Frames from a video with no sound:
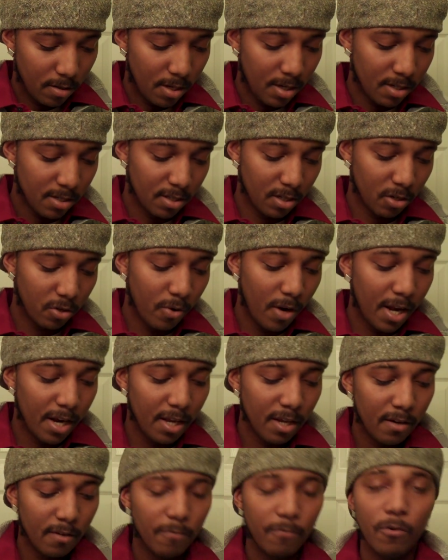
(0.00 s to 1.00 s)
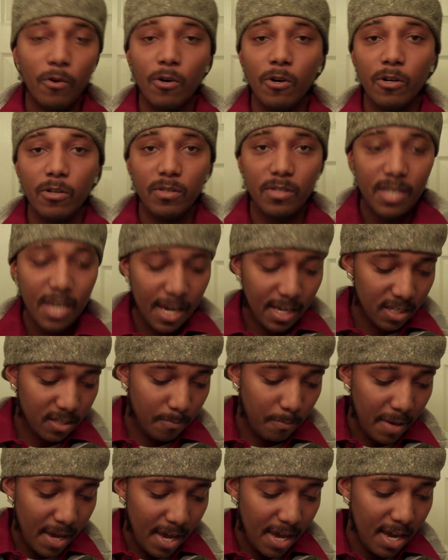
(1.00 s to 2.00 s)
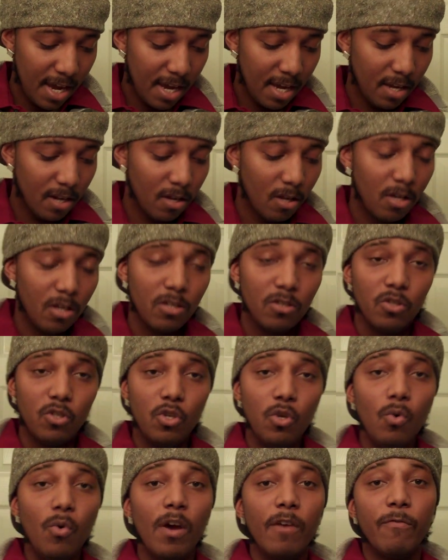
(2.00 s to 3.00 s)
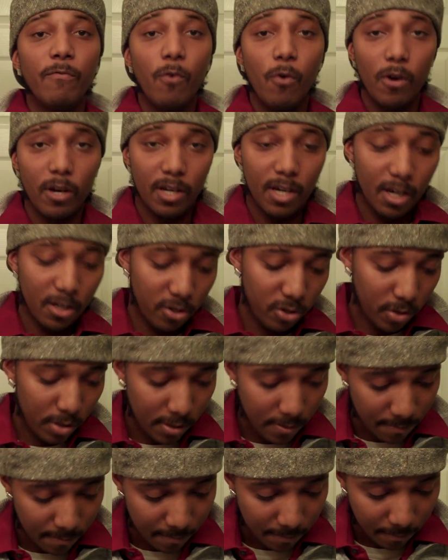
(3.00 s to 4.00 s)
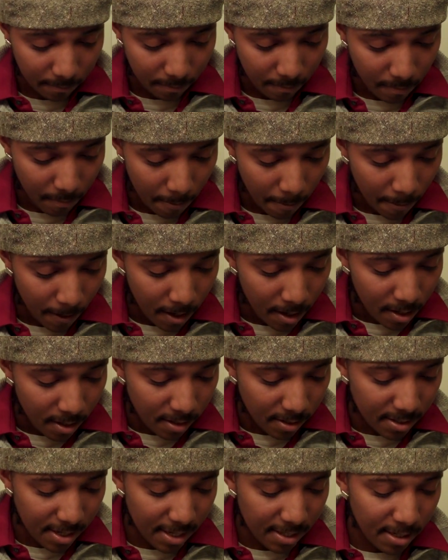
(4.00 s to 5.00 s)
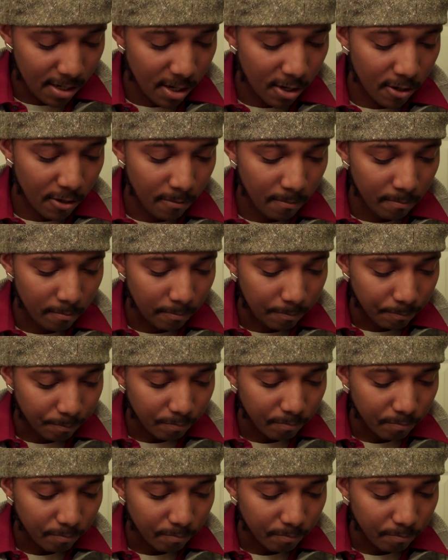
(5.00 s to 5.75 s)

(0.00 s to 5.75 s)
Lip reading: is the credit for tax paid to a foreign country. It says here,